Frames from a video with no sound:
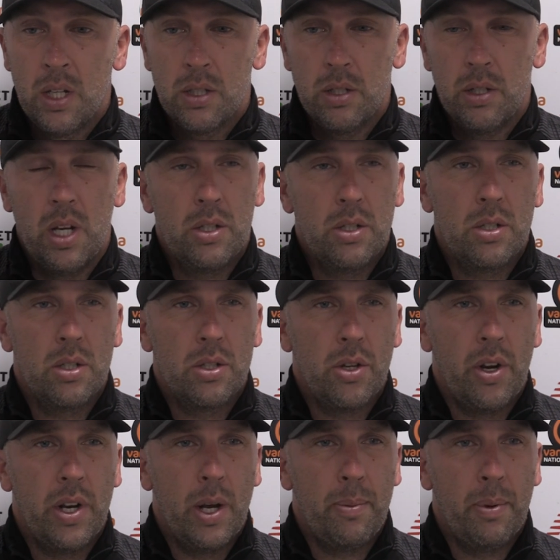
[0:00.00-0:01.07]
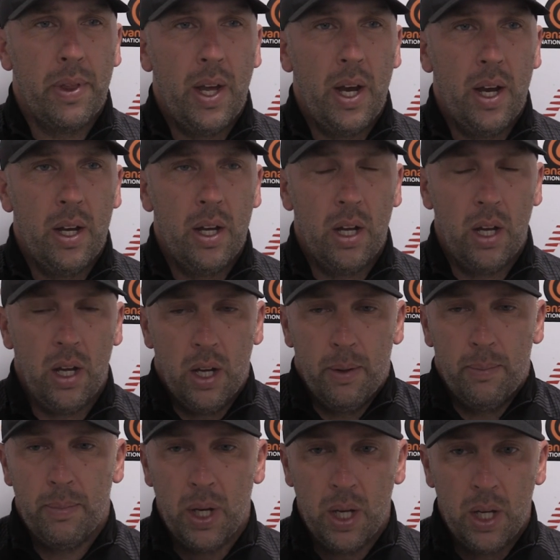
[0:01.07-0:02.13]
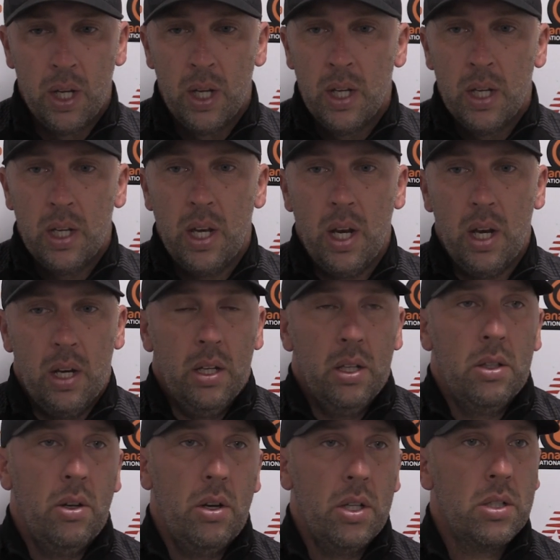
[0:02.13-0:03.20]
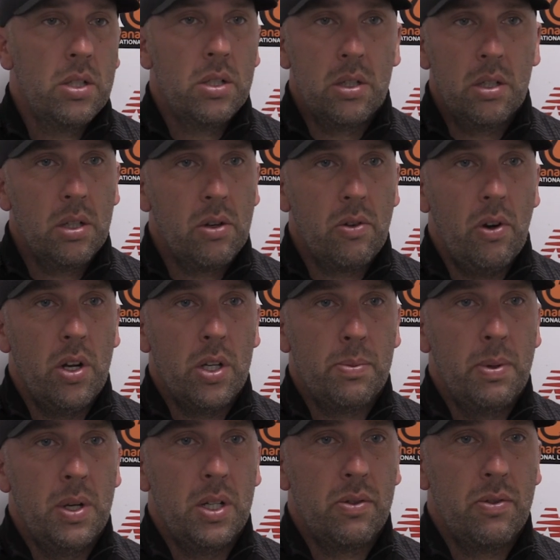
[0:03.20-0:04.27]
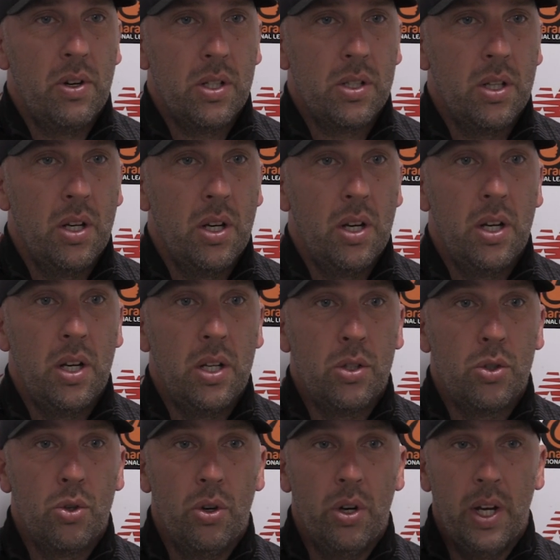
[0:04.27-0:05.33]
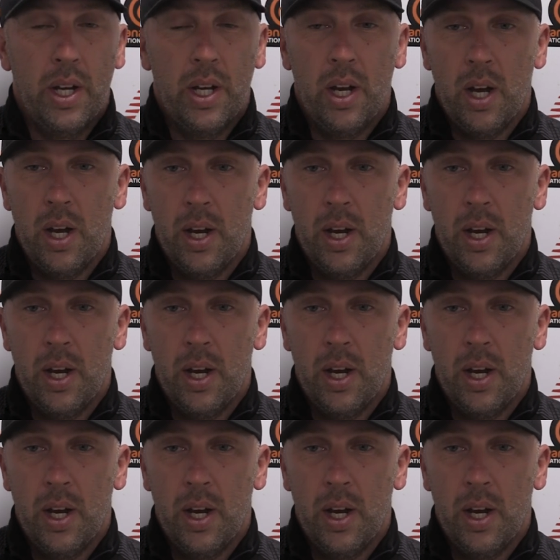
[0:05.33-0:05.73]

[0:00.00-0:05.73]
Just to tidy up on that. Nice grass pitch for us to enjoy.